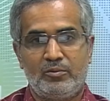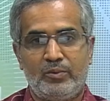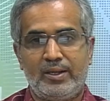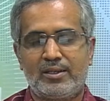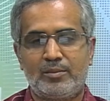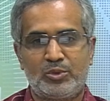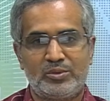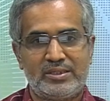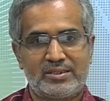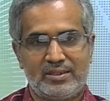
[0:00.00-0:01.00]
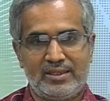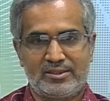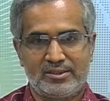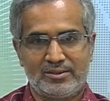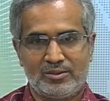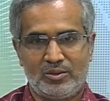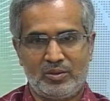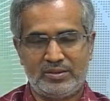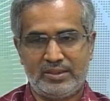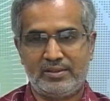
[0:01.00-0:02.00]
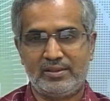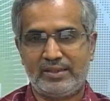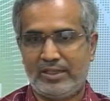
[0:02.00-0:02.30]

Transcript: Welcome to this lecture on gender and